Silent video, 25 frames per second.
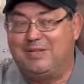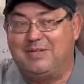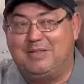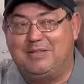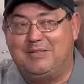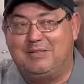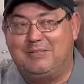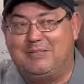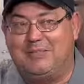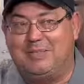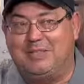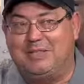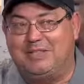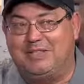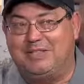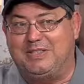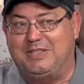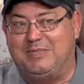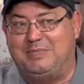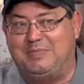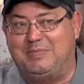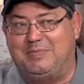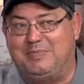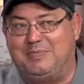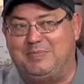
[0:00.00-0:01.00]
I can vouch but, for
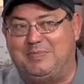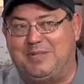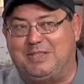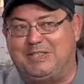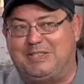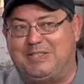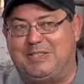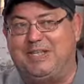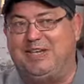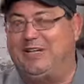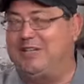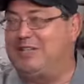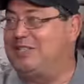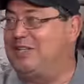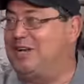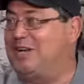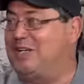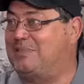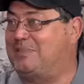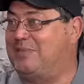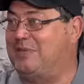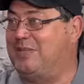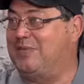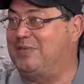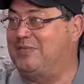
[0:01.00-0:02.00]
that. But still, it's
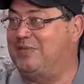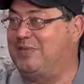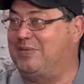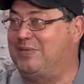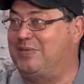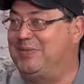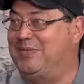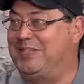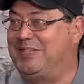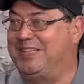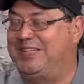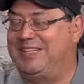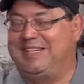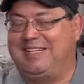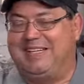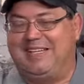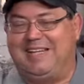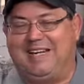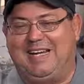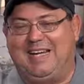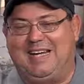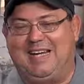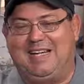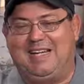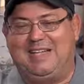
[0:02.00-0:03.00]
hospital food. Right.
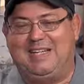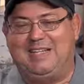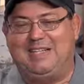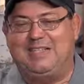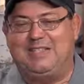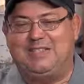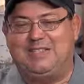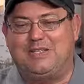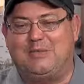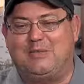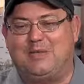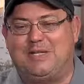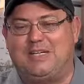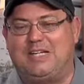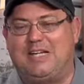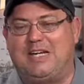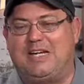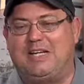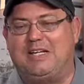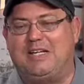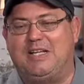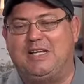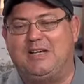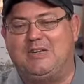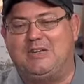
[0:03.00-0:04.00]
And so we
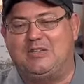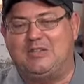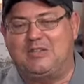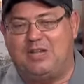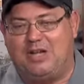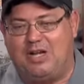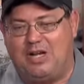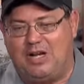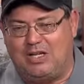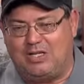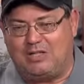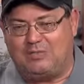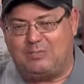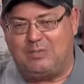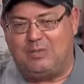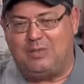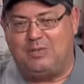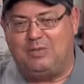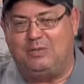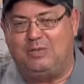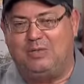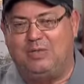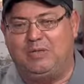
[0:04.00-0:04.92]
take dinners to hospital.